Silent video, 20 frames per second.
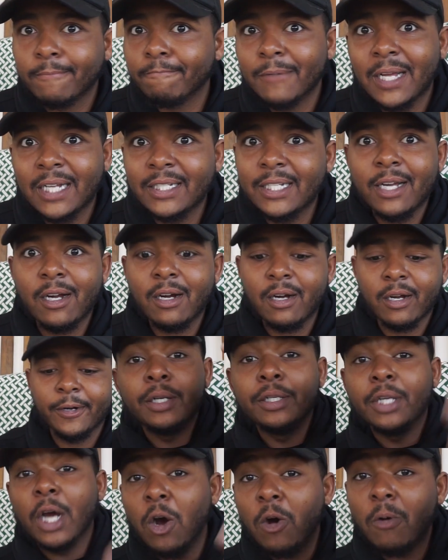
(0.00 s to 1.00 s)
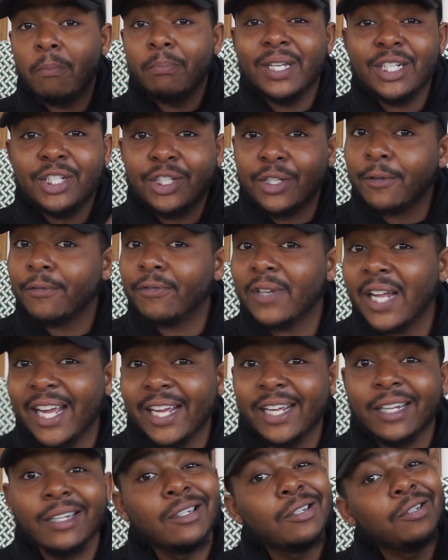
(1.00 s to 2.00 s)
Not that hard. Don't miss your
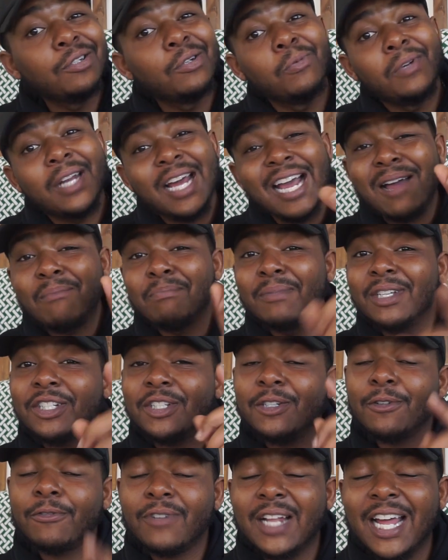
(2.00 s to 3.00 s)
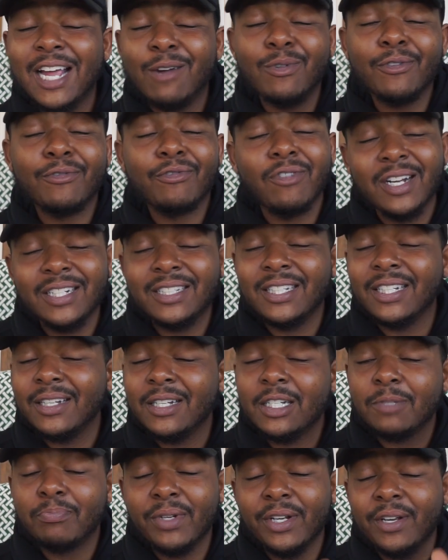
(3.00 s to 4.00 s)
flight. Do not miss your flight with Frontier
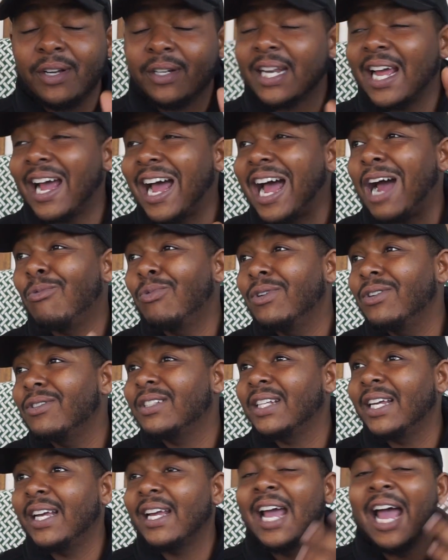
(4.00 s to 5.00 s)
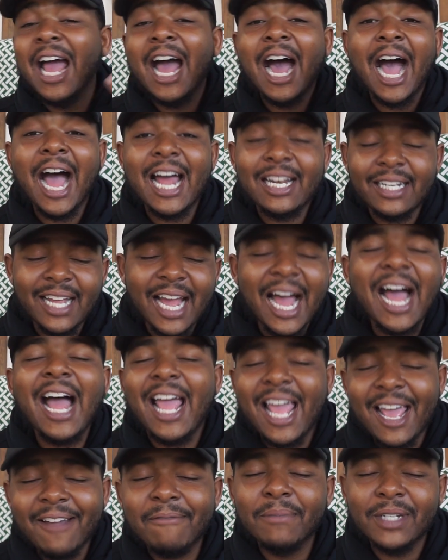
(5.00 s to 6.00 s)
and Spirit. Now, I will say, I
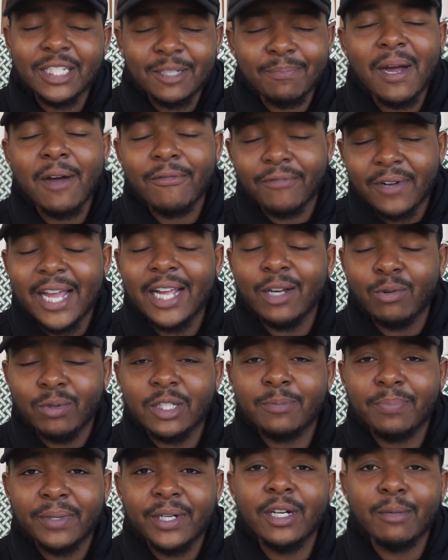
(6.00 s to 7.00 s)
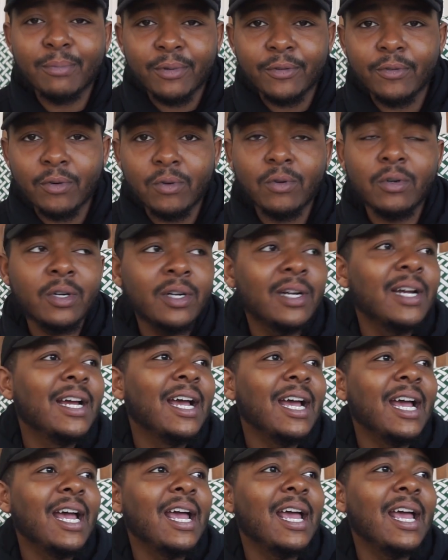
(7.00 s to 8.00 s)
have missed my flight with Spirit before,
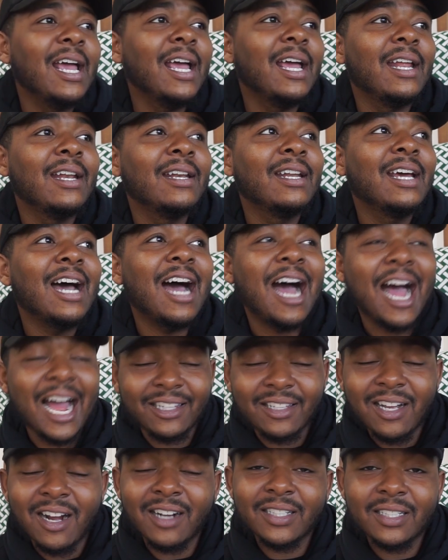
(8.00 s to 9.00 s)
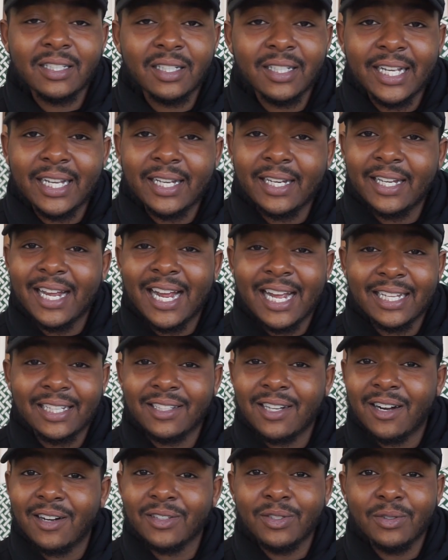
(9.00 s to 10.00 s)
and I talked to the lady. I had to
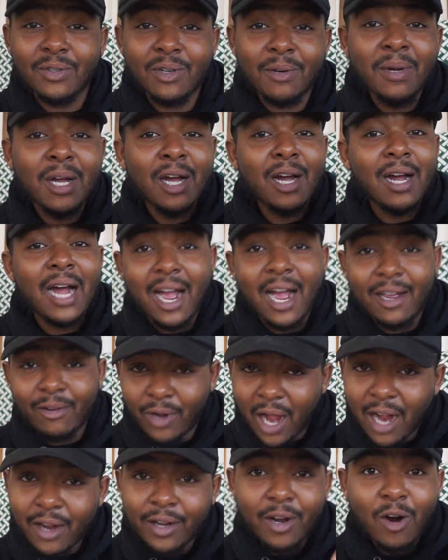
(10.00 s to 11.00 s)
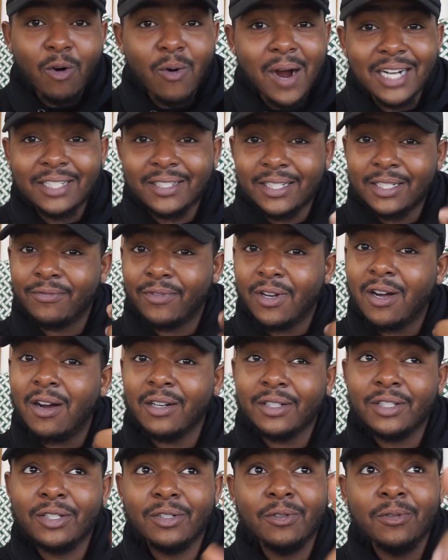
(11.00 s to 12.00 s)
talk to him. Y'all can go watch this
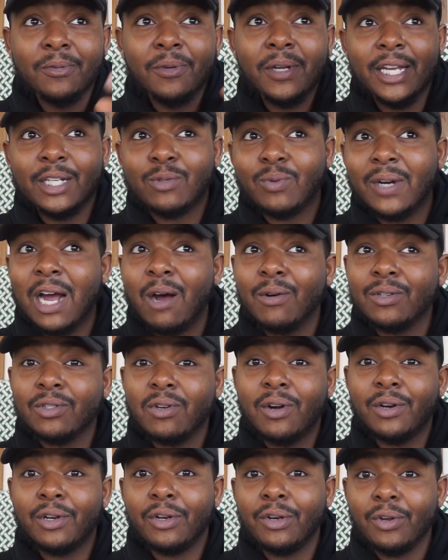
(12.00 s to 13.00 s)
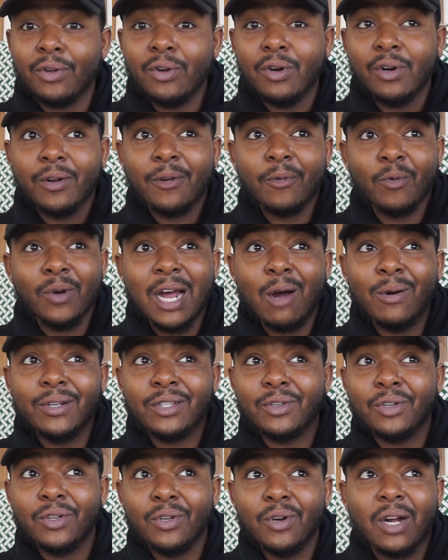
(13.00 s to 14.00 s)
vlog too. It's when I was going to New York. When I
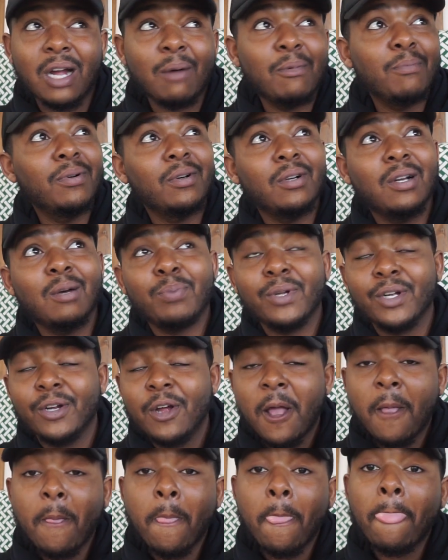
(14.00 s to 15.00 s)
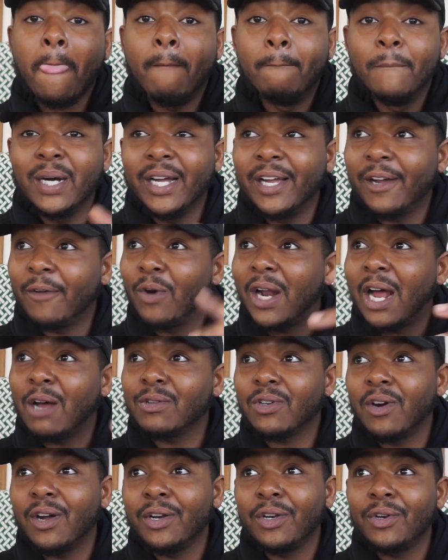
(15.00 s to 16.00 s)
went to New York, I'm gonna put it up here. But when I
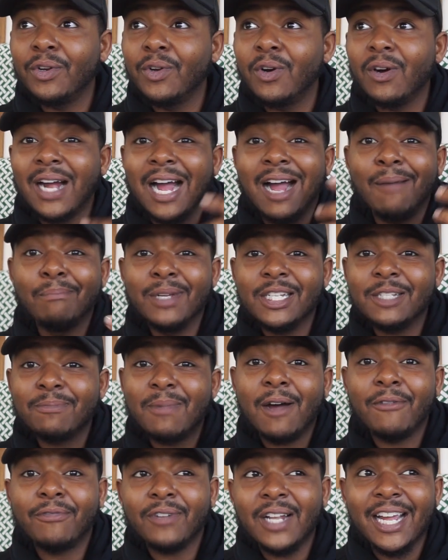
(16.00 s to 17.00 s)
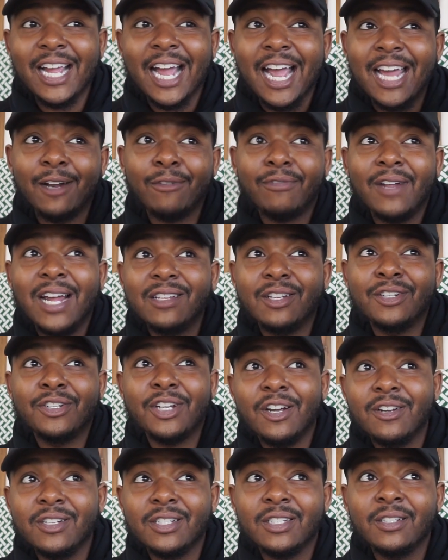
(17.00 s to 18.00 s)
was going to New York, I missed my flight. I had a flight to
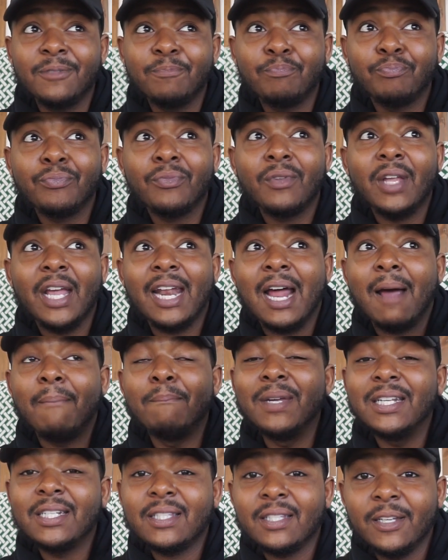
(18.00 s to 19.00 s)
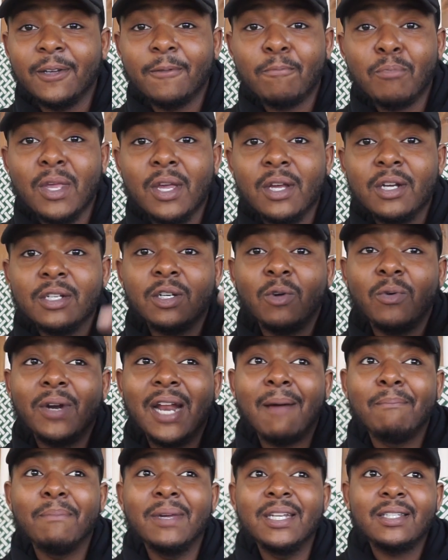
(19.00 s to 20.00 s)
Jersey, and I missed it. So when
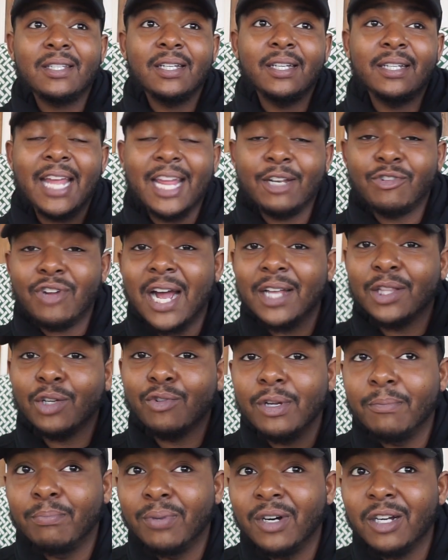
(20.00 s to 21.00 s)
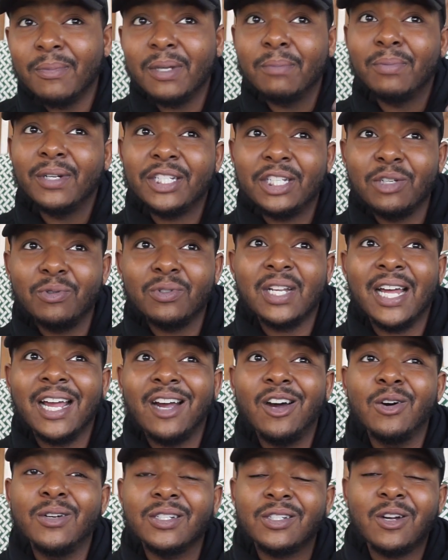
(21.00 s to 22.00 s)
I missed it, they tried to rebook me, but she was like,
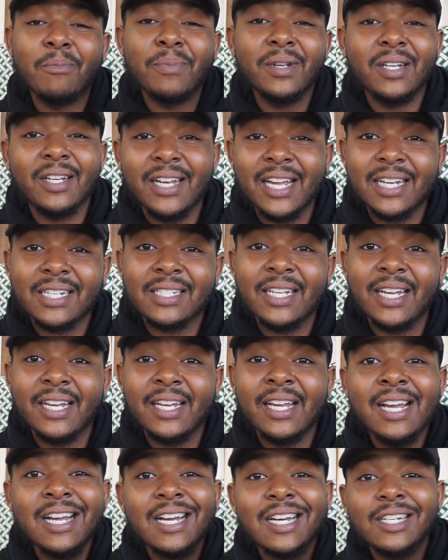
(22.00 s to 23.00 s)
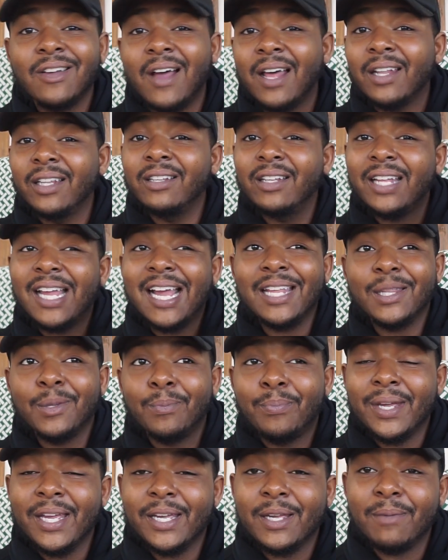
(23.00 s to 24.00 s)
oh, it's gonna be the next day. So I had to
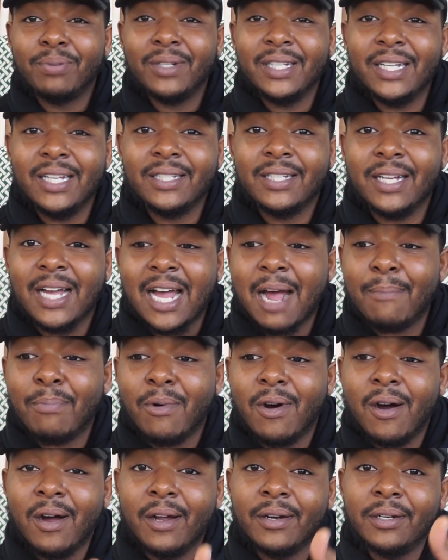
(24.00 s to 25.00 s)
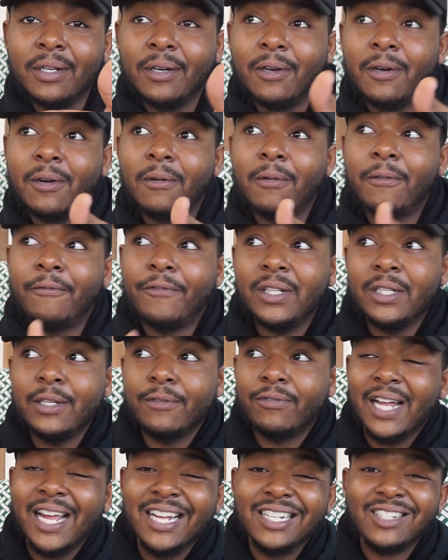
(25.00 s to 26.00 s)
beg and plead to hop on the Philly
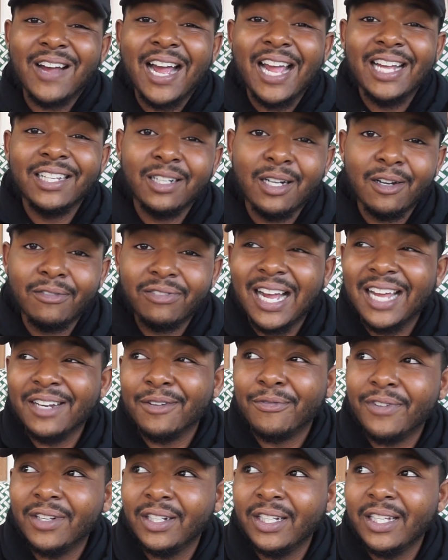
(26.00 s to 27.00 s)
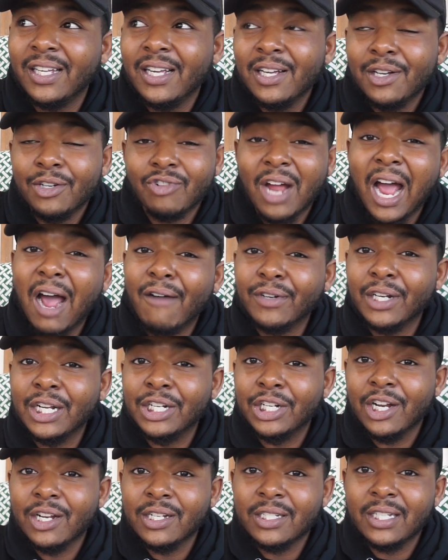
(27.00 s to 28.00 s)
flight. So I ended up flying to Philly, driving to
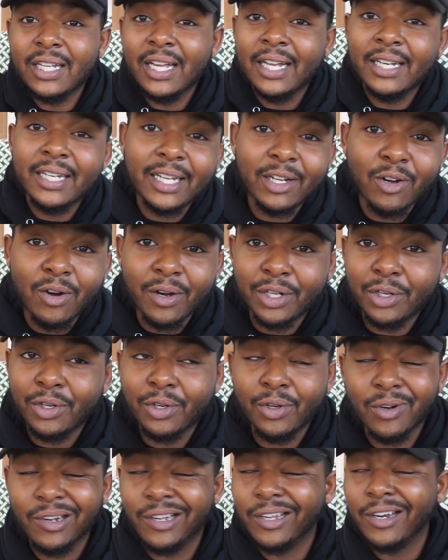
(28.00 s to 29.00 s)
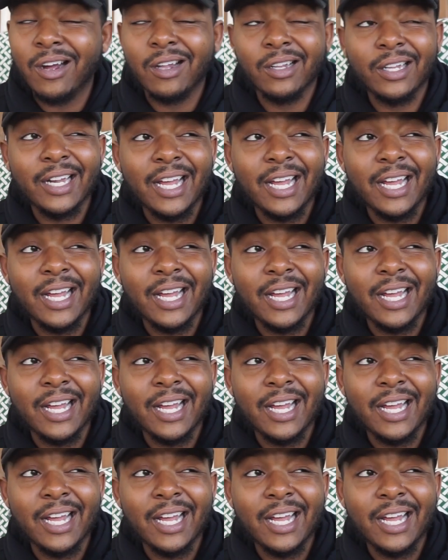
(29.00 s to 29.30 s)
Jersey, and then going to New York and all of